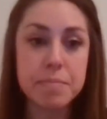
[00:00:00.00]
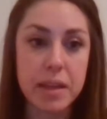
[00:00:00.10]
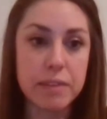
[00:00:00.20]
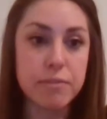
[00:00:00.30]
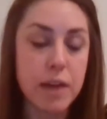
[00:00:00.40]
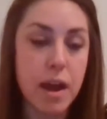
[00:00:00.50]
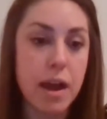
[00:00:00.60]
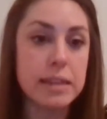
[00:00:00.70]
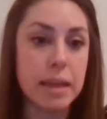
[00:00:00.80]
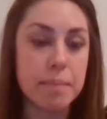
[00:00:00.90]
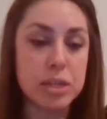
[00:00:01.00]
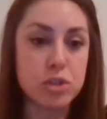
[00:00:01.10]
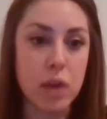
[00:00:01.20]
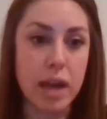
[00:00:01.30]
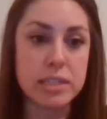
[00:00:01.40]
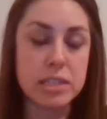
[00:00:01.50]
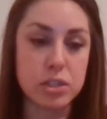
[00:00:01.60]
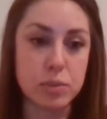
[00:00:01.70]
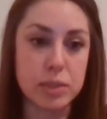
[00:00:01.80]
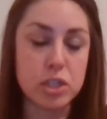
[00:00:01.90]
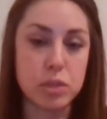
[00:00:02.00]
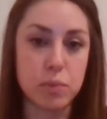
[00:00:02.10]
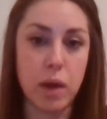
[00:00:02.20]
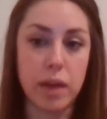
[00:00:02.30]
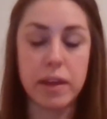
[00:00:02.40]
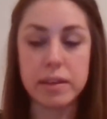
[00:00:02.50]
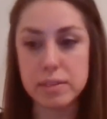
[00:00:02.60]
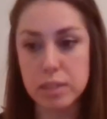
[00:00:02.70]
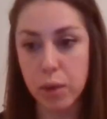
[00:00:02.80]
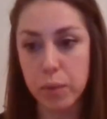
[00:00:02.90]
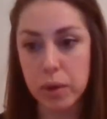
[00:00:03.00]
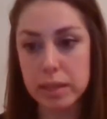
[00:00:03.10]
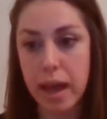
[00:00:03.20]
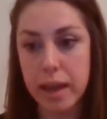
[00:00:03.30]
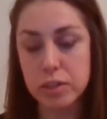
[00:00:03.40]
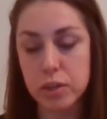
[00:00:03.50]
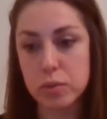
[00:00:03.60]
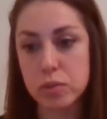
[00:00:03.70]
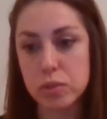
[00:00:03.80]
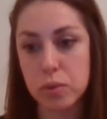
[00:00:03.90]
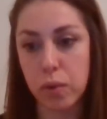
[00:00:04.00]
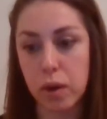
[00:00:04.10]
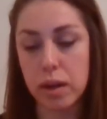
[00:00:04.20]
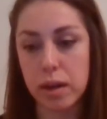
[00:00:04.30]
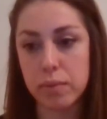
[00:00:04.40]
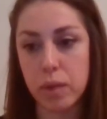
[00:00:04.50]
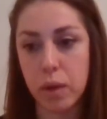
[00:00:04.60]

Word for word: And if not, let me try to switch to one that is lower in lactose or a,